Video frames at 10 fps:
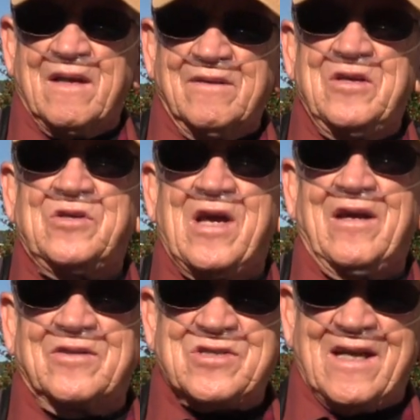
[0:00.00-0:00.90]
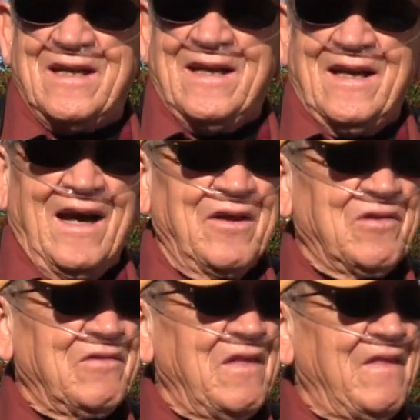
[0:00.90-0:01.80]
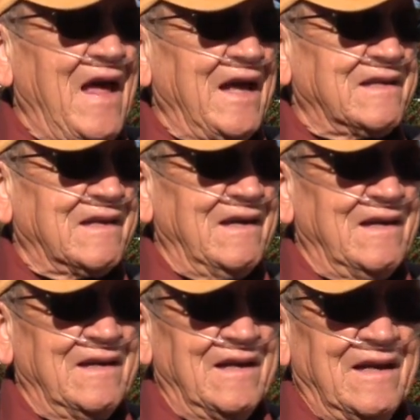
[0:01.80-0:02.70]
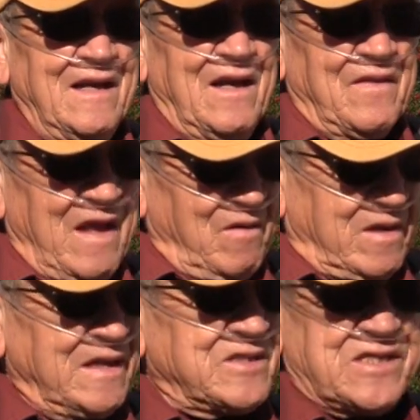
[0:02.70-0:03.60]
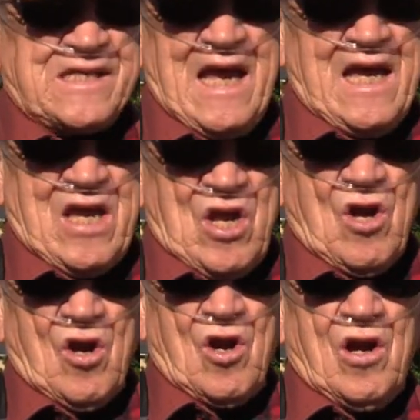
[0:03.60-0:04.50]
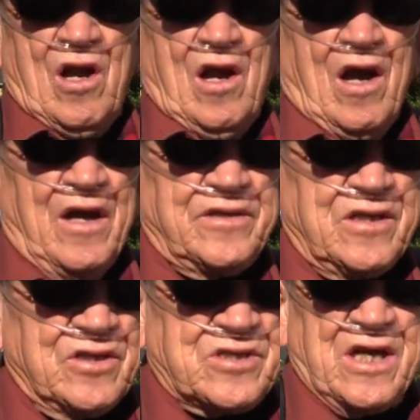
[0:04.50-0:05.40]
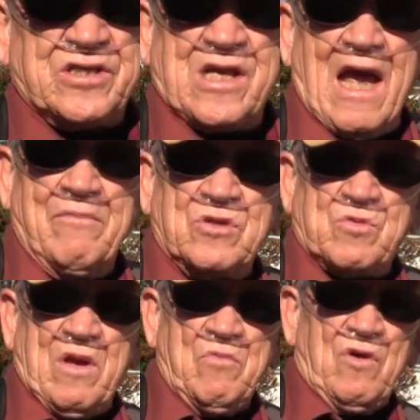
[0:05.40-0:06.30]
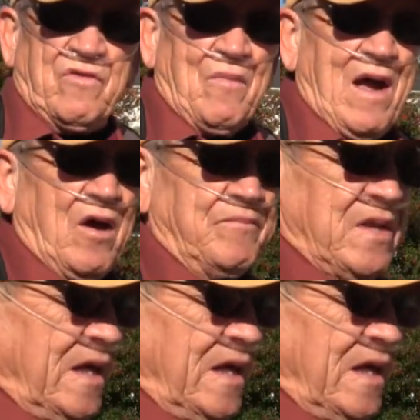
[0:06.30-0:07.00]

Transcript: details. Other than that, they can stay here until such time as we move them out.